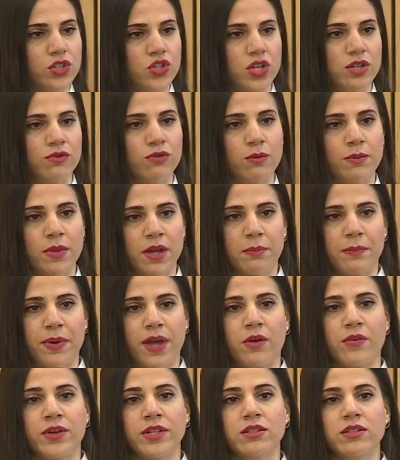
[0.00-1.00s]
gene from their
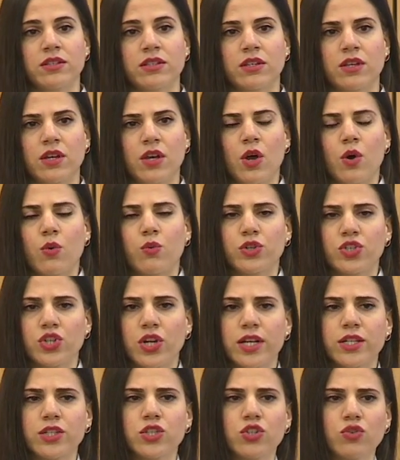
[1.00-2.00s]
parents, which
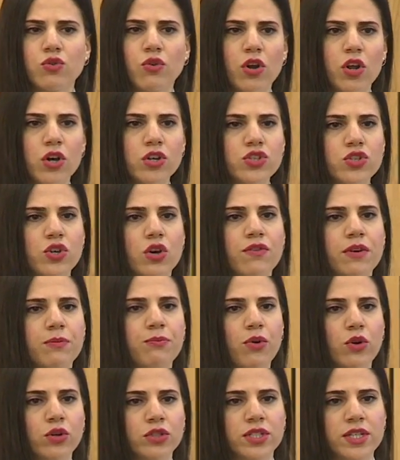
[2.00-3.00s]
leads to loss of a
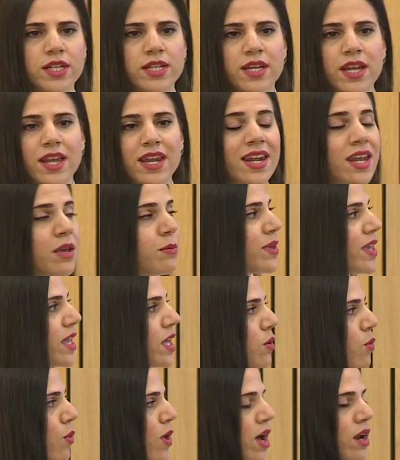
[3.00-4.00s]
protein named
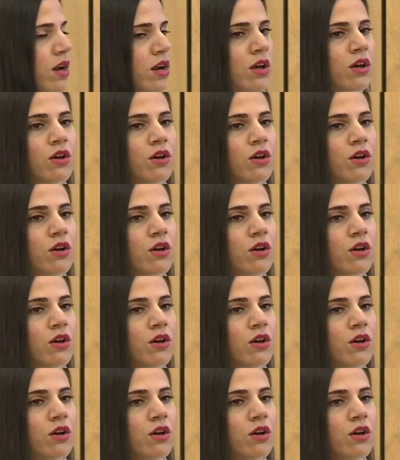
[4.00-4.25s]
KIN1